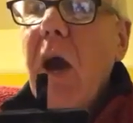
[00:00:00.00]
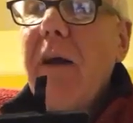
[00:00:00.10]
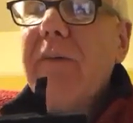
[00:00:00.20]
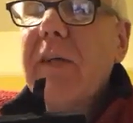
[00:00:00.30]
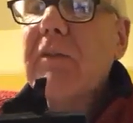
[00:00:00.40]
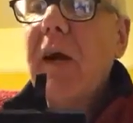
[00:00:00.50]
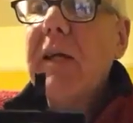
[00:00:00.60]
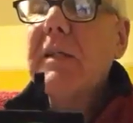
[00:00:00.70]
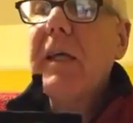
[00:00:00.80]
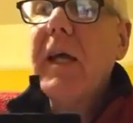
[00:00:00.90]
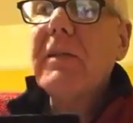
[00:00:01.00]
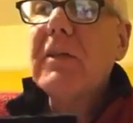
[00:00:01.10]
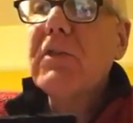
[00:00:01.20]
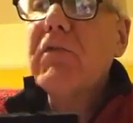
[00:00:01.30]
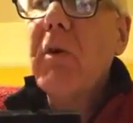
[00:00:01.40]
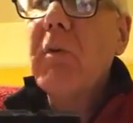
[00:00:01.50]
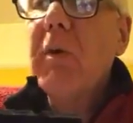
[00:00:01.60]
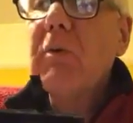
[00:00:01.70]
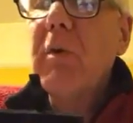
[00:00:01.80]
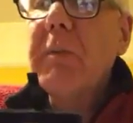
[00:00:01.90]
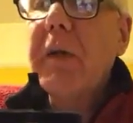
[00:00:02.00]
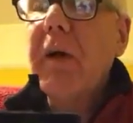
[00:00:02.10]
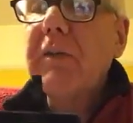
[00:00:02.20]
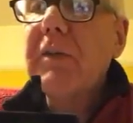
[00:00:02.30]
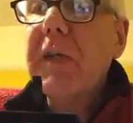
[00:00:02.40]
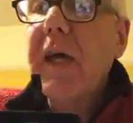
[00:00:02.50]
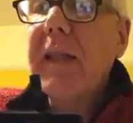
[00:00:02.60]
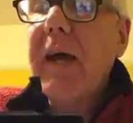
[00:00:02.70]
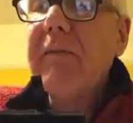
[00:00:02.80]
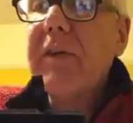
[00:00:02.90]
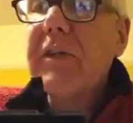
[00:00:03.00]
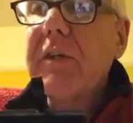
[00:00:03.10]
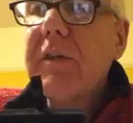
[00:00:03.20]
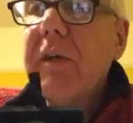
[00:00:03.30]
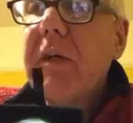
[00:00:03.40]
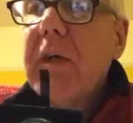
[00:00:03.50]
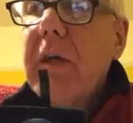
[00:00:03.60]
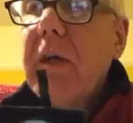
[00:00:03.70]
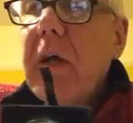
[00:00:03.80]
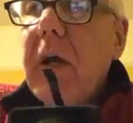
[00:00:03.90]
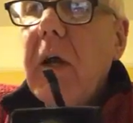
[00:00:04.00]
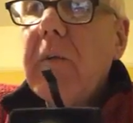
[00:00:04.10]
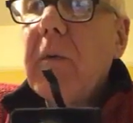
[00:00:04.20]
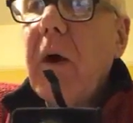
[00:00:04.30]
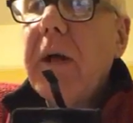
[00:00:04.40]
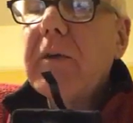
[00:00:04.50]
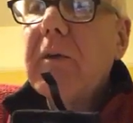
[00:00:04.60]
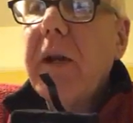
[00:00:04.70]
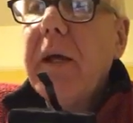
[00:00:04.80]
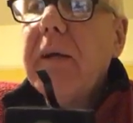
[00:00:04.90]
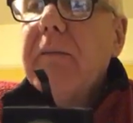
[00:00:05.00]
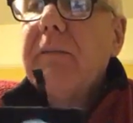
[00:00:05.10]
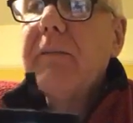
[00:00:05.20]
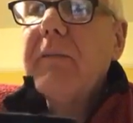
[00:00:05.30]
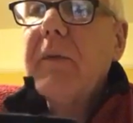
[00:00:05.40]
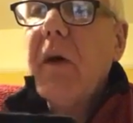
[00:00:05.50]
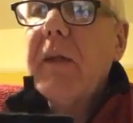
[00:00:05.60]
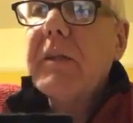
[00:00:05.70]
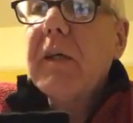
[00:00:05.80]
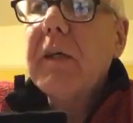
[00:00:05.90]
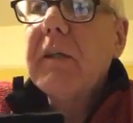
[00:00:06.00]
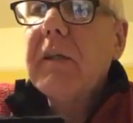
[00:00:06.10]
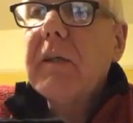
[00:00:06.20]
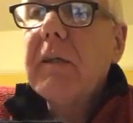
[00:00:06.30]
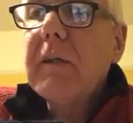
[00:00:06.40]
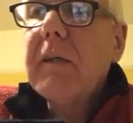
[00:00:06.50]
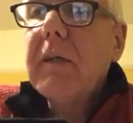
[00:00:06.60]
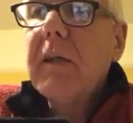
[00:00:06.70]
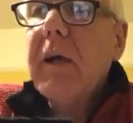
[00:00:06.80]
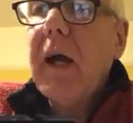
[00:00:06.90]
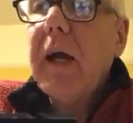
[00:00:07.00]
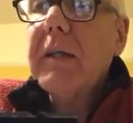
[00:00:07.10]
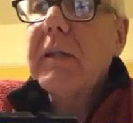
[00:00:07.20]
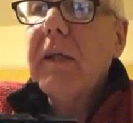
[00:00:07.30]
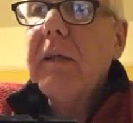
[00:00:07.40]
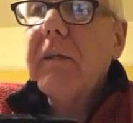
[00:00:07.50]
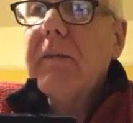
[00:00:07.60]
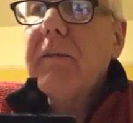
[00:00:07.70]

I think Tracy is a strong-willed woman. I just get that vision. Right, 20, 19, 18,